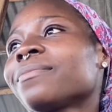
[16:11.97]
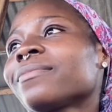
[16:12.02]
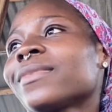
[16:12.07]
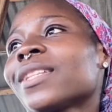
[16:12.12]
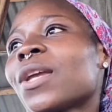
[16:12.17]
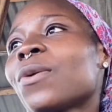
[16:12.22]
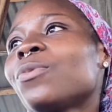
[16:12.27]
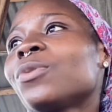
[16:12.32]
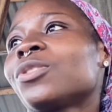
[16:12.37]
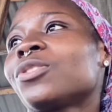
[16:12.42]

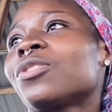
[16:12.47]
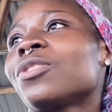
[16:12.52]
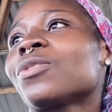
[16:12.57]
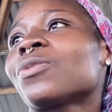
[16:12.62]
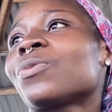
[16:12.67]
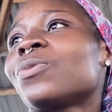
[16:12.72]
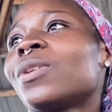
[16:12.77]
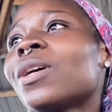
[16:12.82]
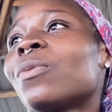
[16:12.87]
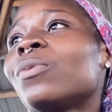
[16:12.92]
It was
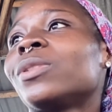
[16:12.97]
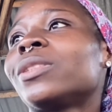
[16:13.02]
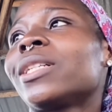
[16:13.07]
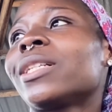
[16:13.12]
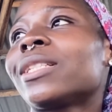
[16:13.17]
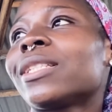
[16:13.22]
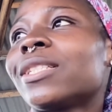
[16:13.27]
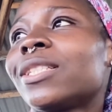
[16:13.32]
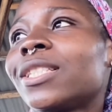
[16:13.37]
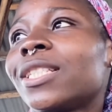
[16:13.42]
just good. I
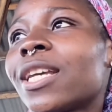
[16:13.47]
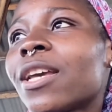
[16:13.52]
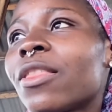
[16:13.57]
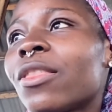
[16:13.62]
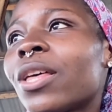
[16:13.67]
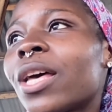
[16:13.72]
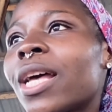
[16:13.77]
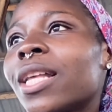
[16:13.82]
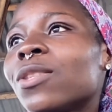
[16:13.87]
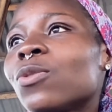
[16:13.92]
wanted to share
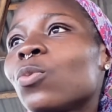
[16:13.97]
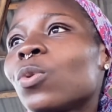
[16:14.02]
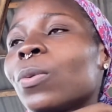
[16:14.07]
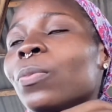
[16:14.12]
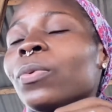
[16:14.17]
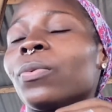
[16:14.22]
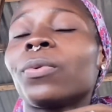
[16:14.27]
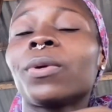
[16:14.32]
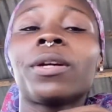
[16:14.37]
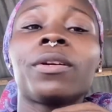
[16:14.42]
that. We are
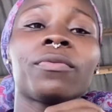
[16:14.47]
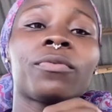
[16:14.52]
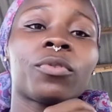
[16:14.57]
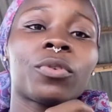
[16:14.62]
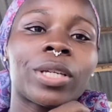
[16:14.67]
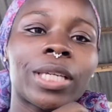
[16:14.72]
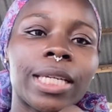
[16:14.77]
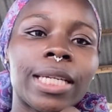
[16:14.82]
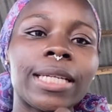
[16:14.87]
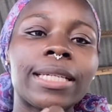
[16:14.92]
preparing
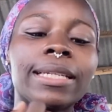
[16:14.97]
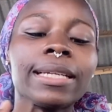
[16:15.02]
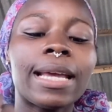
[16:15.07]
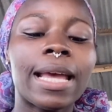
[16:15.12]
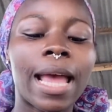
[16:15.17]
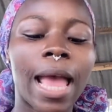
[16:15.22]
for Eid.